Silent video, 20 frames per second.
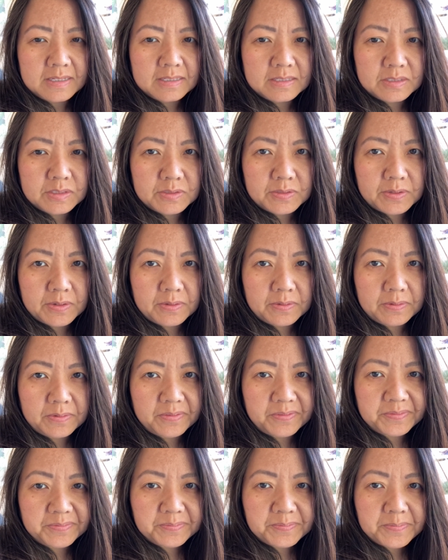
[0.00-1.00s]

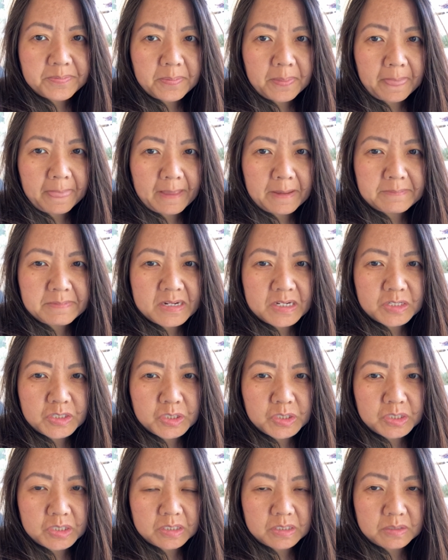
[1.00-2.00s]
so I'm not
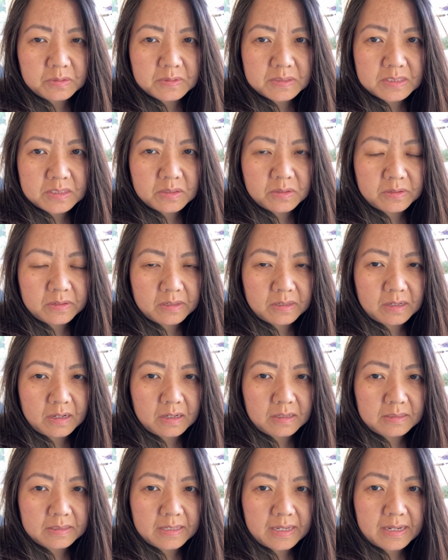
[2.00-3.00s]
sure what's going
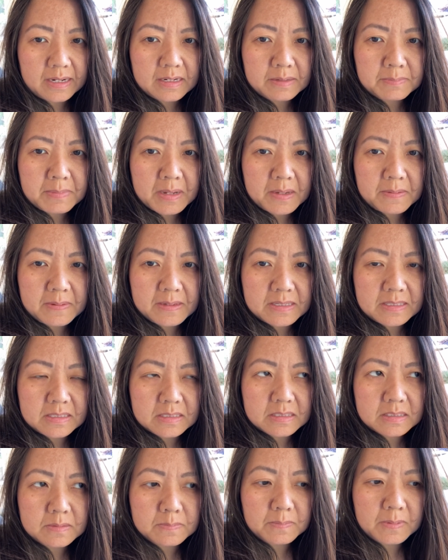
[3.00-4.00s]
on yet it might be
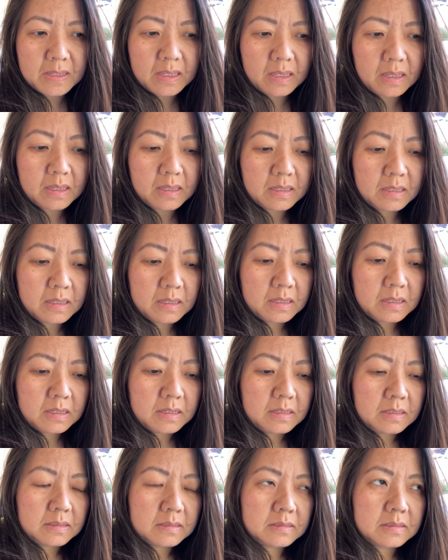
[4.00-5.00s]
just be
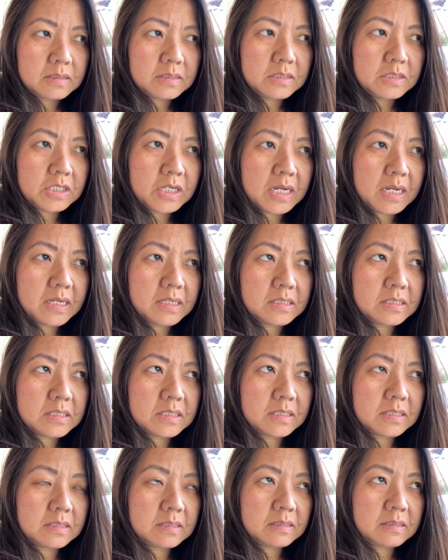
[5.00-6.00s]
the change
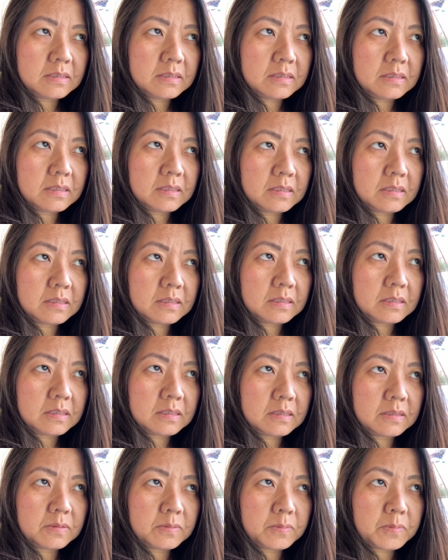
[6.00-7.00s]
in
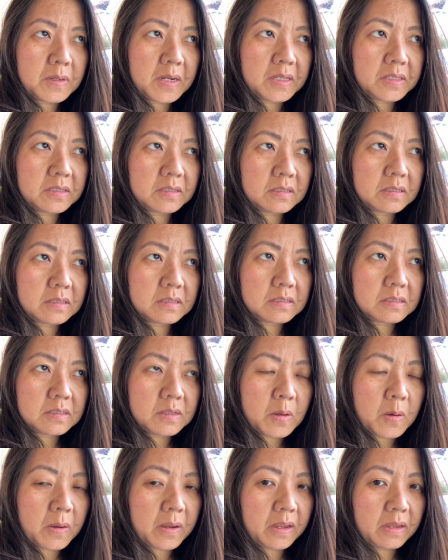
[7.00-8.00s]
the weather
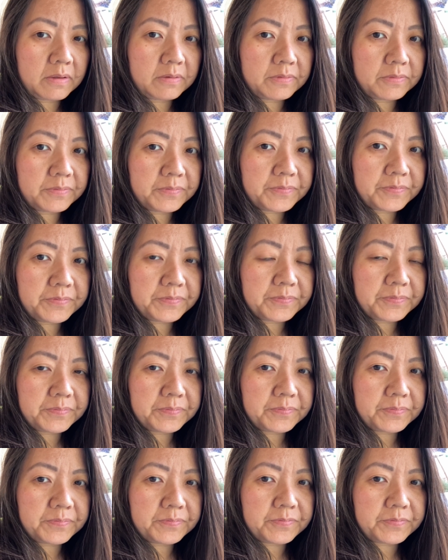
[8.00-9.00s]
going
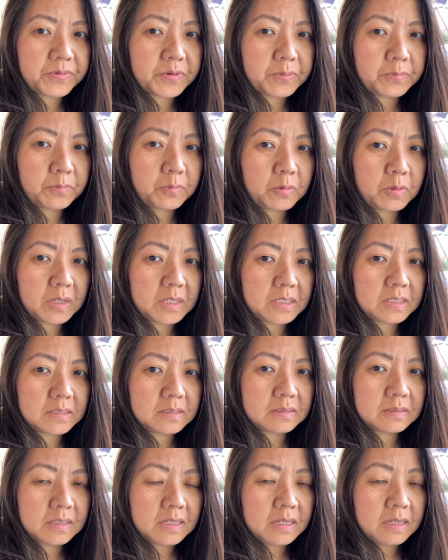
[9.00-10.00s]
from one
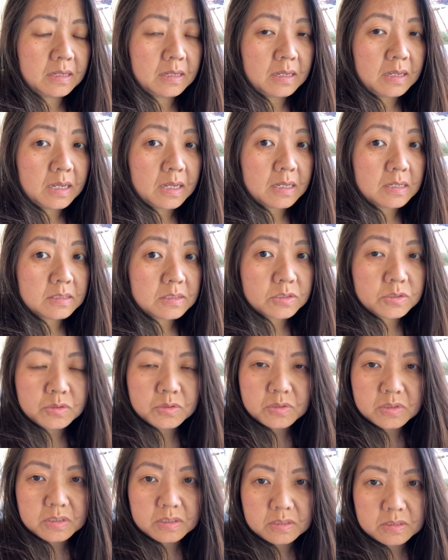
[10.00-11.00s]

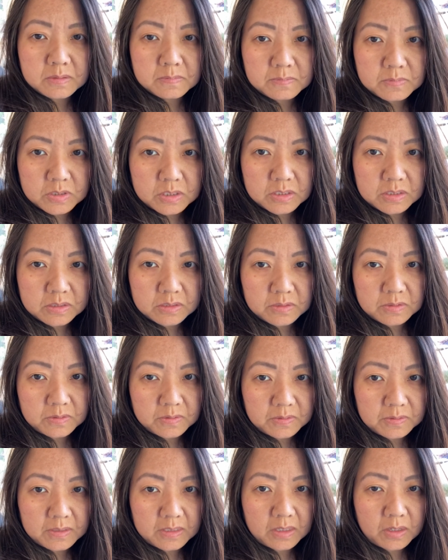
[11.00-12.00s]
extreme
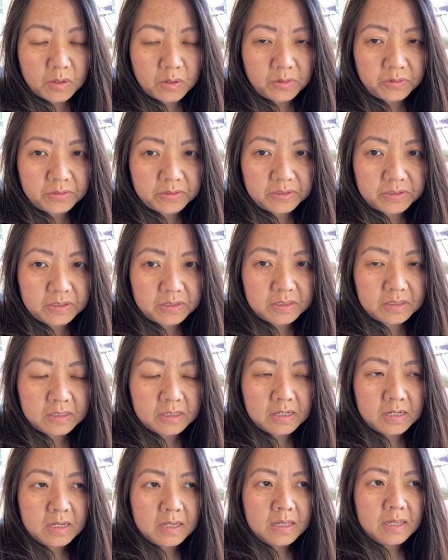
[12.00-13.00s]
to the other
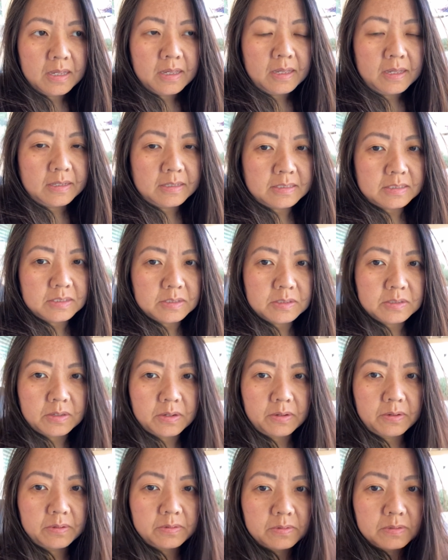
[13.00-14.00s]

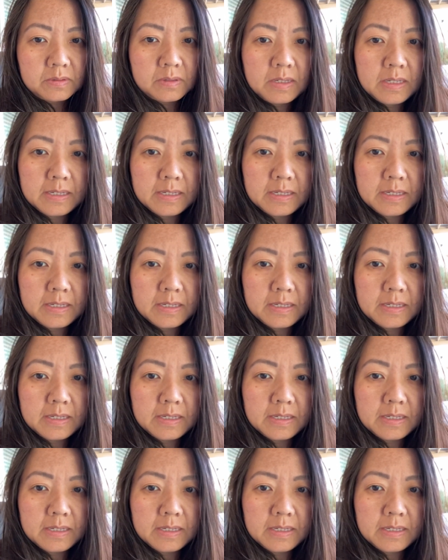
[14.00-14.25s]
so